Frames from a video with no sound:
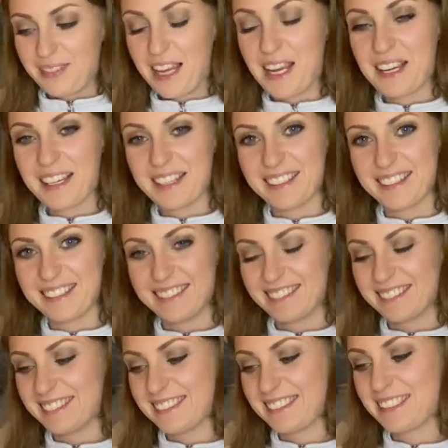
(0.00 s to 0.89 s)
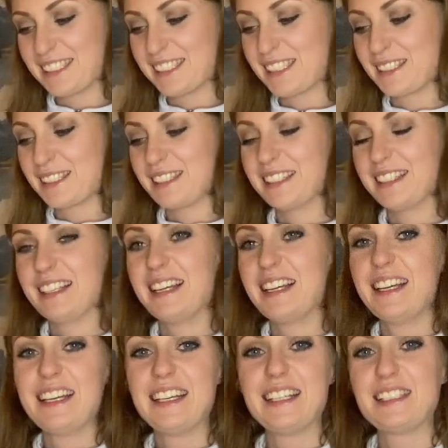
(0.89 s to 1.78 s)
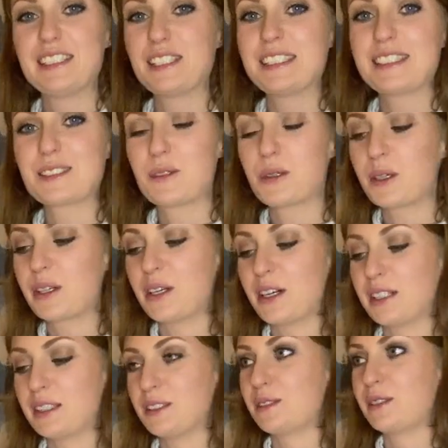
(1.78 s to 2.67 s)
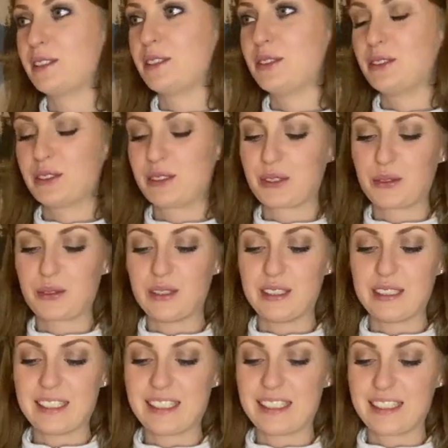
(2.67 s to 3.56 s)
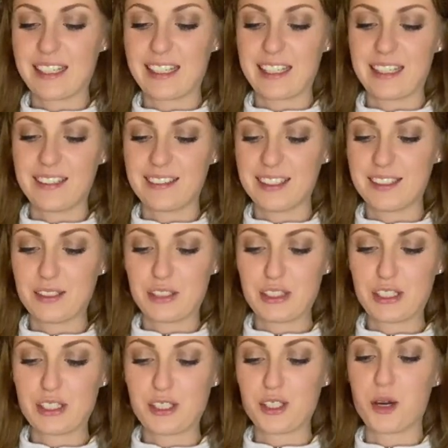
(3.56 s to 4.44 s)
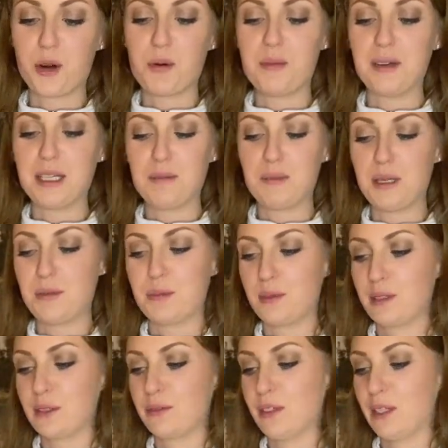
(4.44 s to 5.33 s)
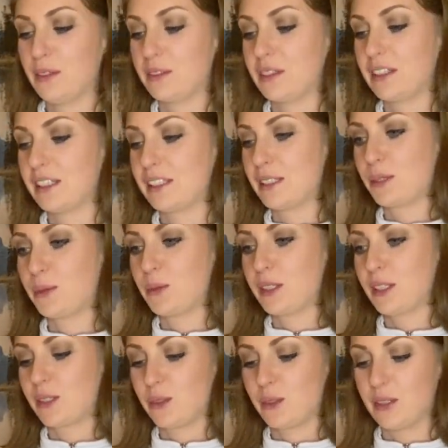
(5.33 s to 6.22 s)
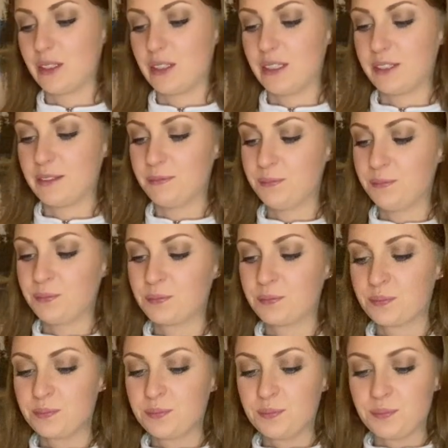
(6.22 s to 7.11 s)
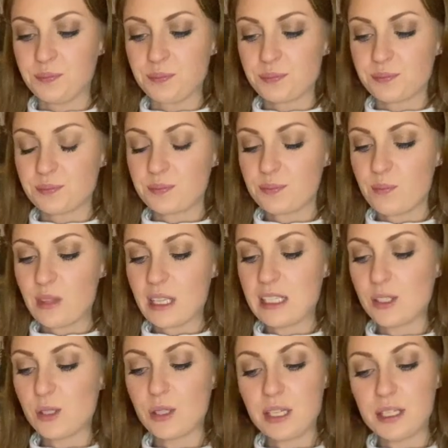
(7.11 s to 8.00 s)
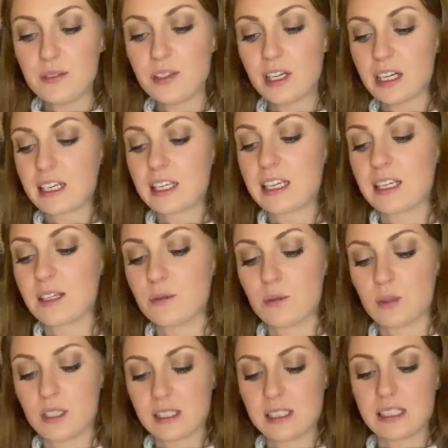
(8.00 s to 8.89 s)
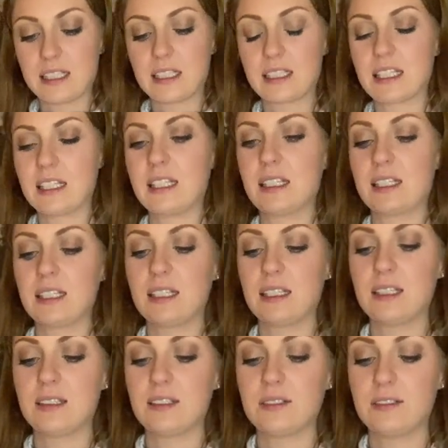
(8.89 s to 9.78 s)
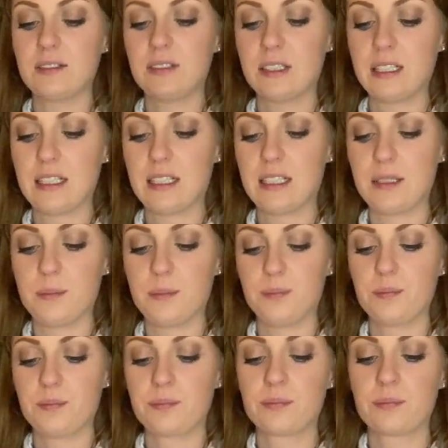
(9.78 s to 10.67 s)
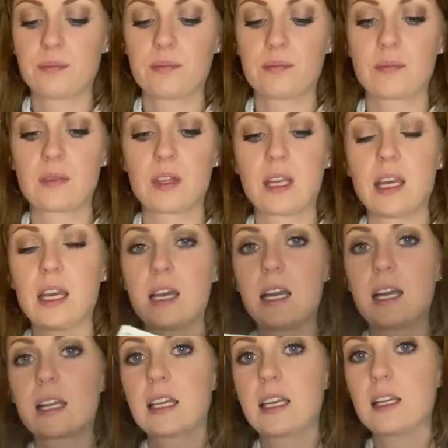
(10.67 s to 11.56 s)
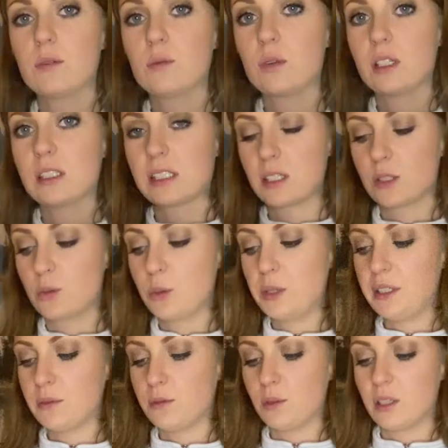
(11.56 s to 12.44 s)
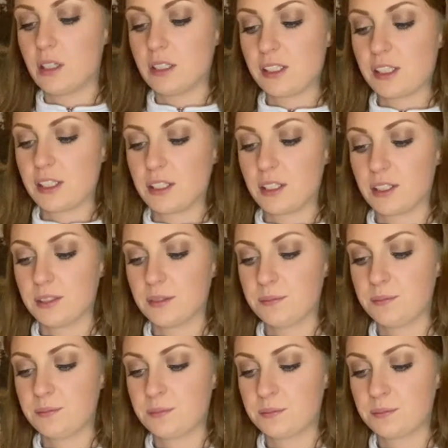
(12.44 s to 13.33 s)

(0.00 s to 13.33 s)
it's just it's just court cards for you, Taurus. Like there's just so many people involved in this. What's going on? So now you've got a King of Wands and a King of um, King of Wands and a Queen of Wands here